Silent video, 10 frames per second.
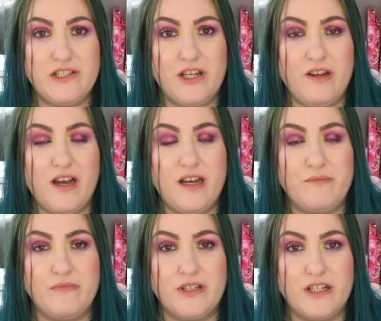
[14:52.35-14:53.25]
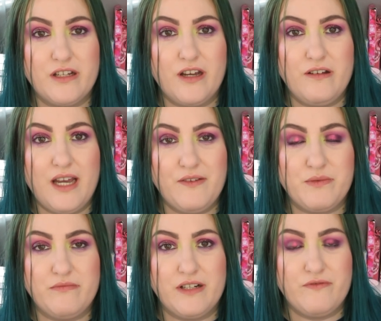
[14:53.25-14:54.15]
so I'm gonna go have
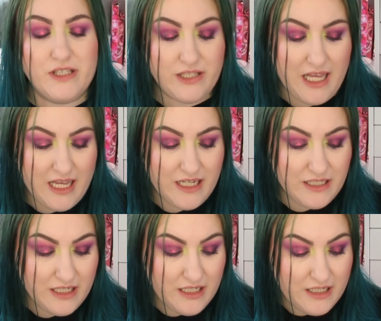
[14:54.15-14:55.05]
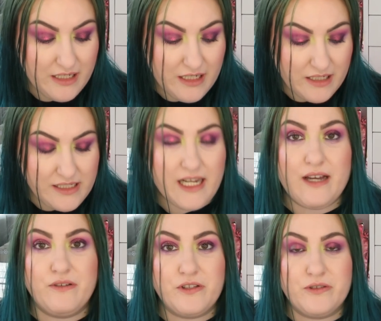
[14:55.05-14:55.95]
some breakfast and get
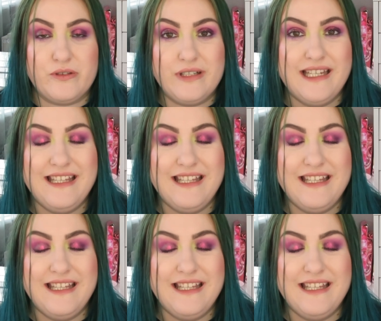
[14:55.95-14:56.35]
out the door.